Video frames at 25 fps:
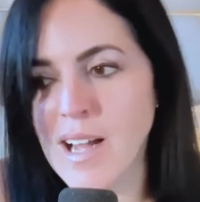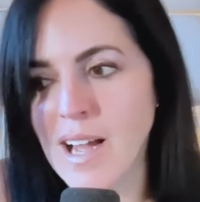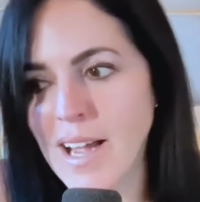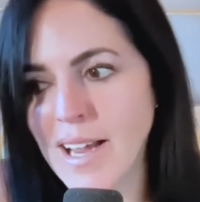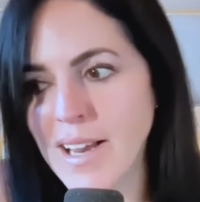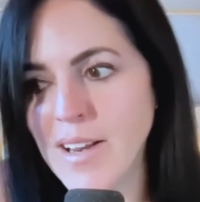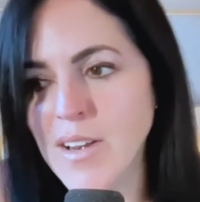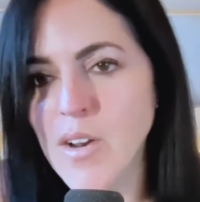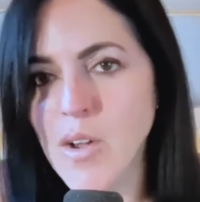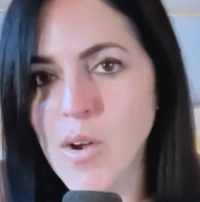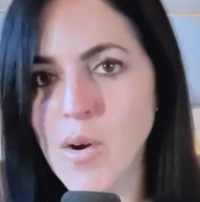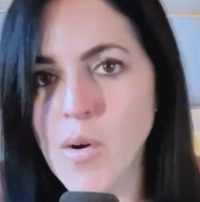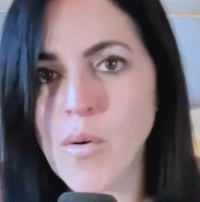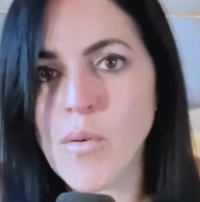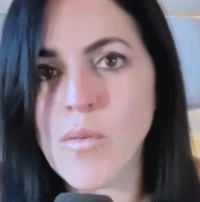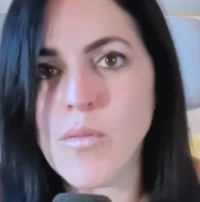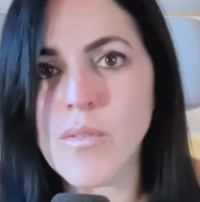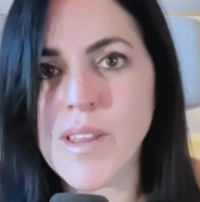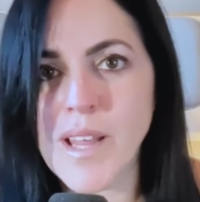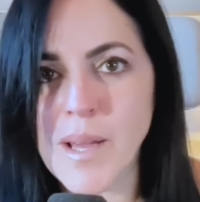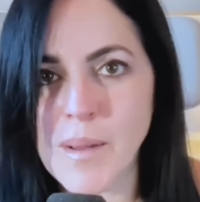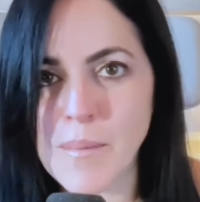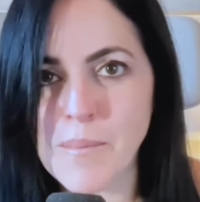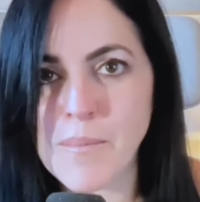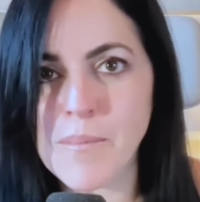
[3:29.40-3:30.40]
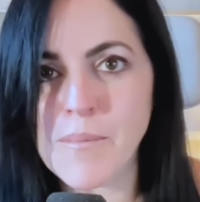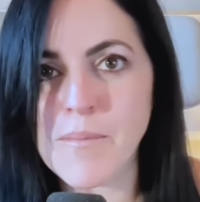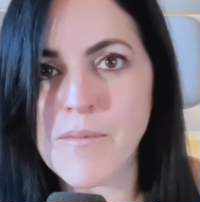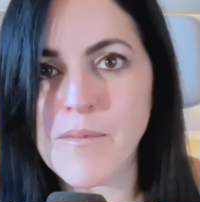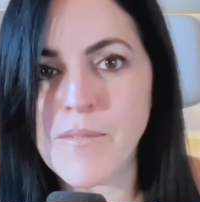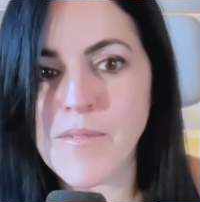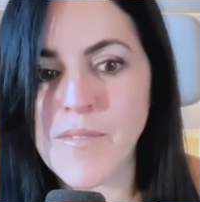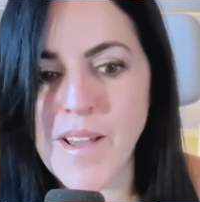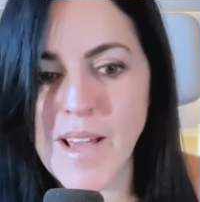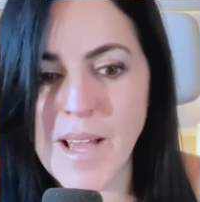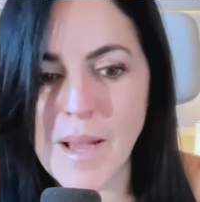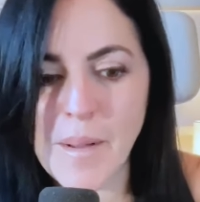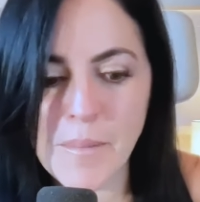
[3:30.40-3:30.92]
I know that
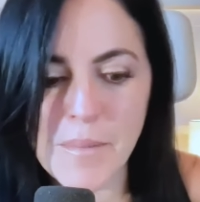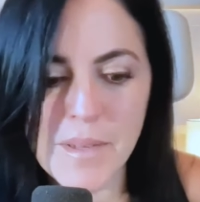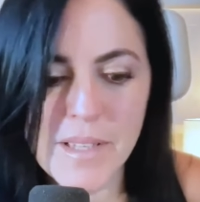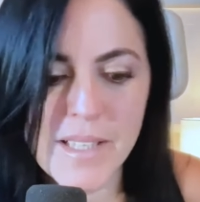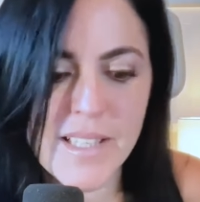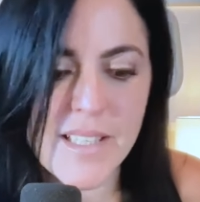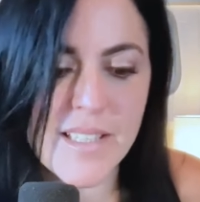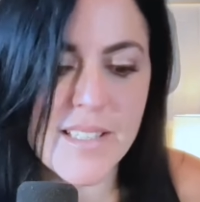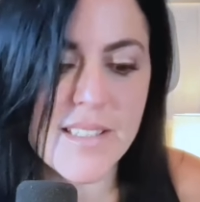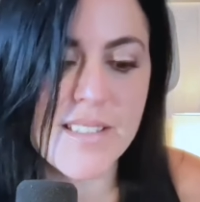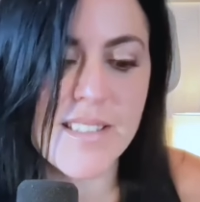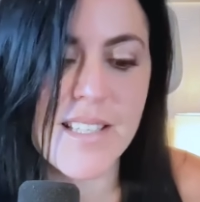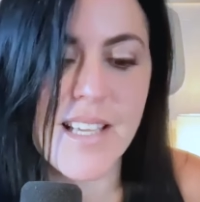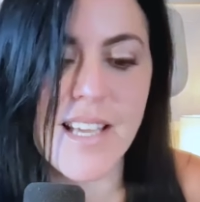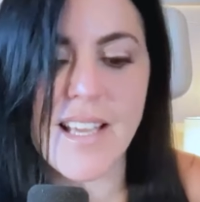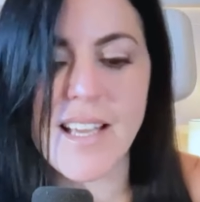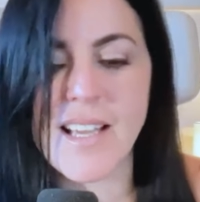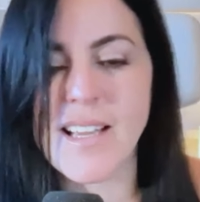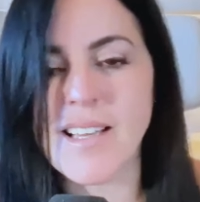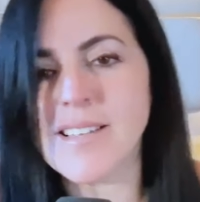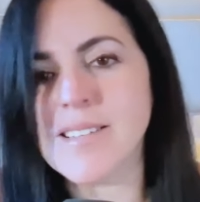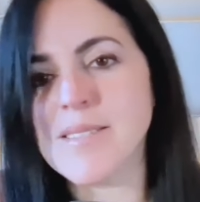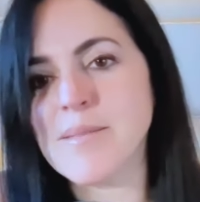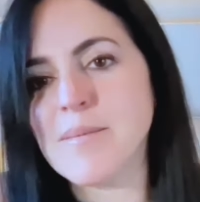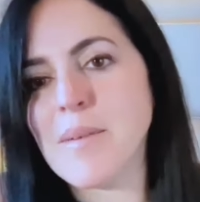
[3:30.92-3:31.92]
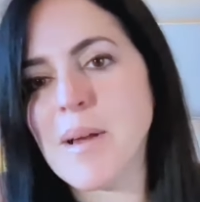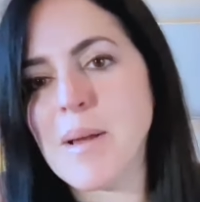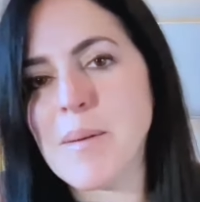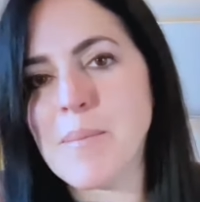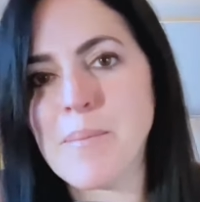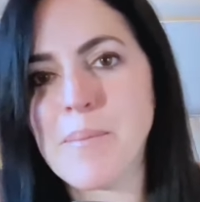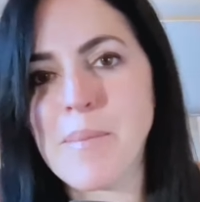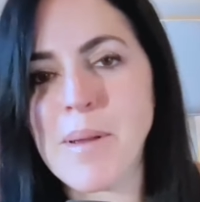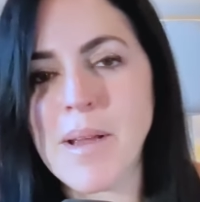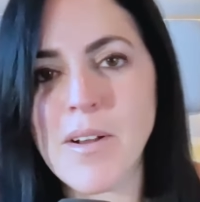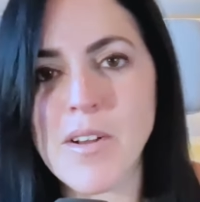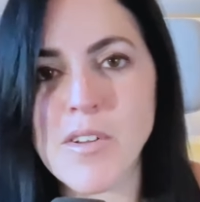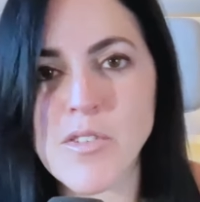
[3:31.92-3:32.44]
families and my
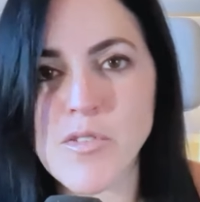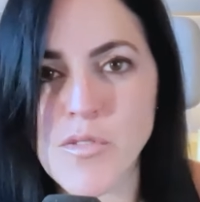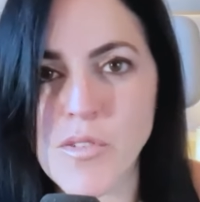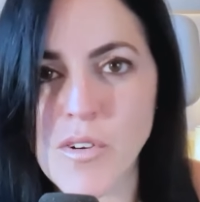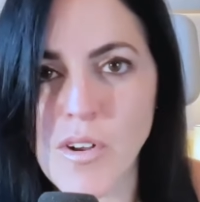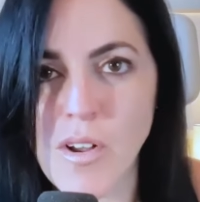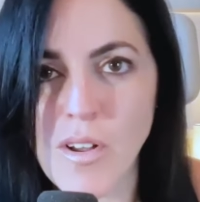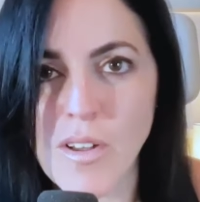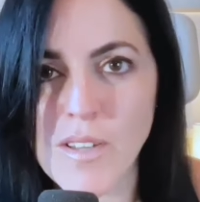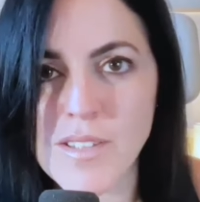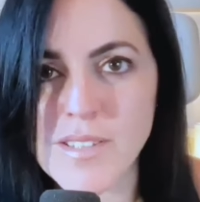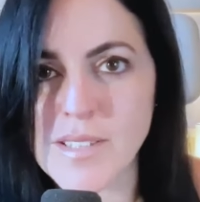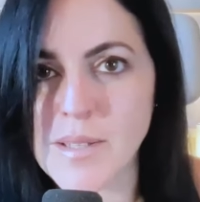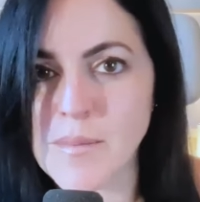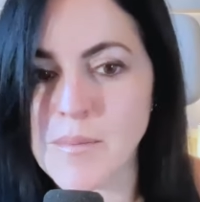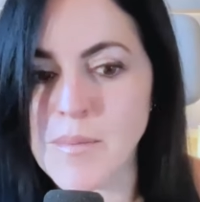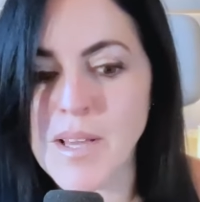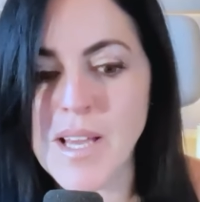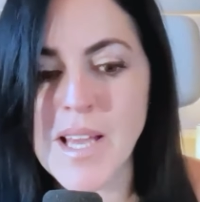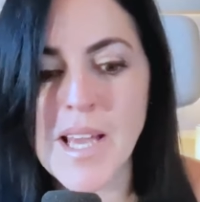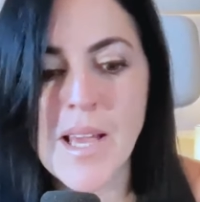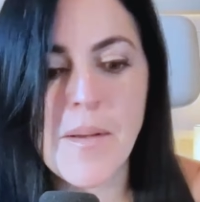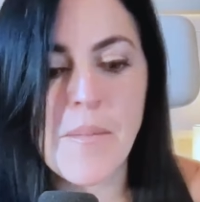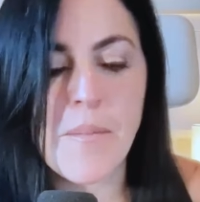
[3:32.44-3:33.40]
parents were awesome,